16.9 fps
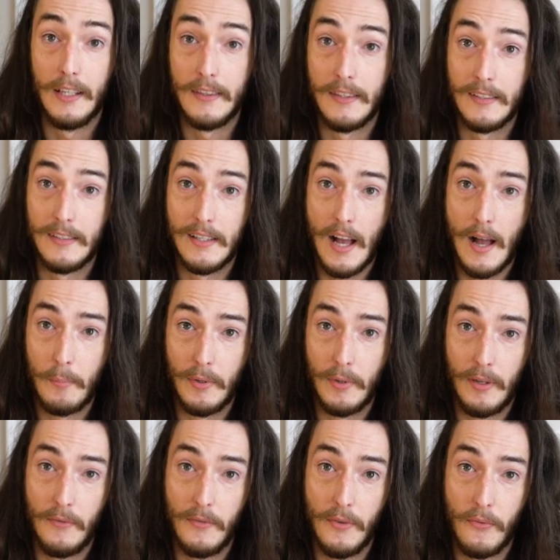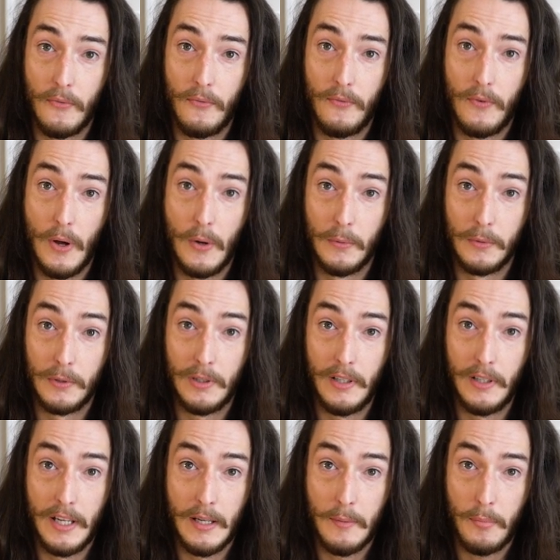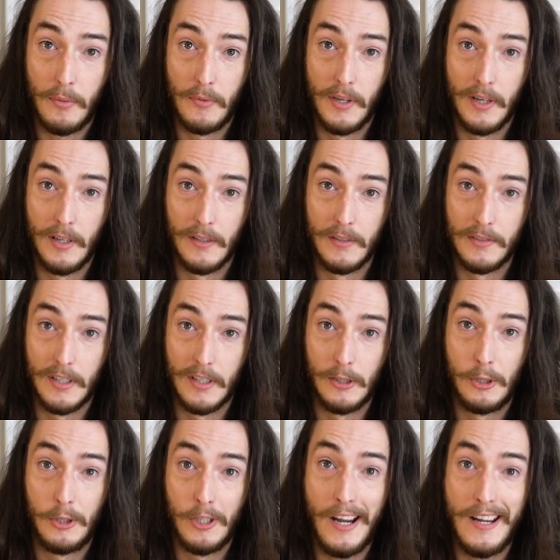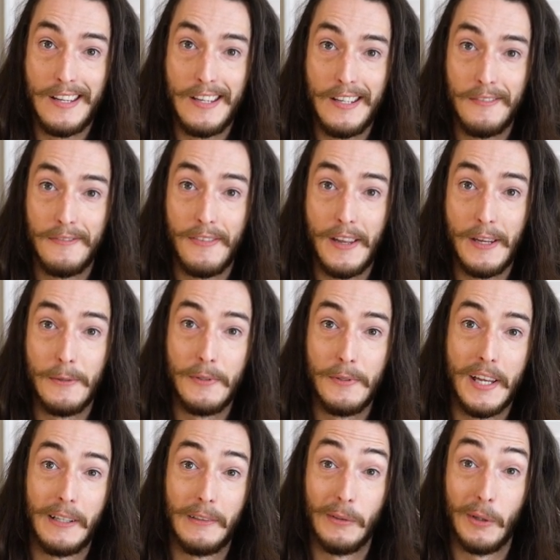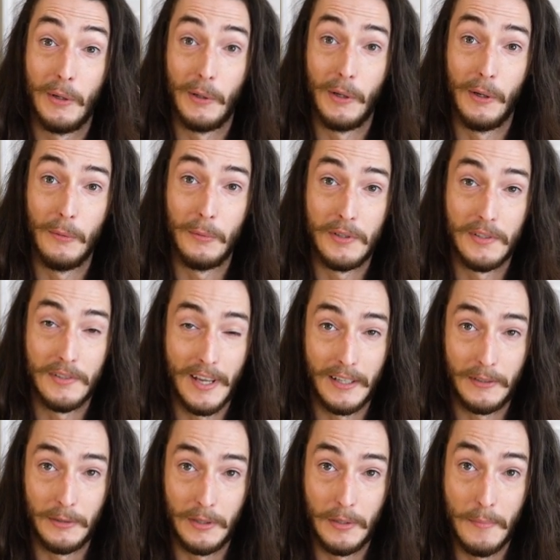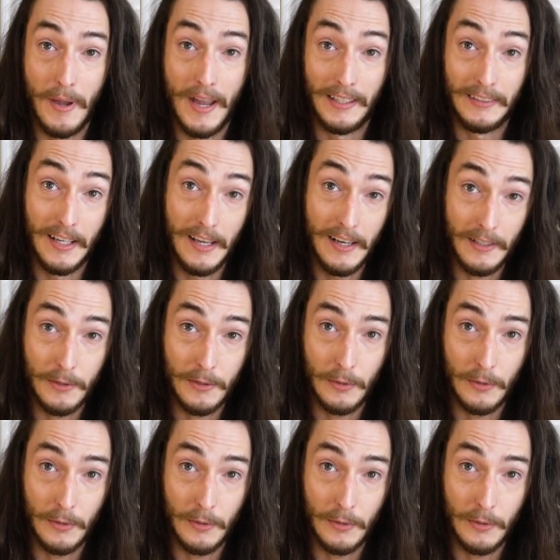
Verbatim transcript: At the top of the phone clamp, there's a shiny FeiyuTech logo, which is actually a magnetic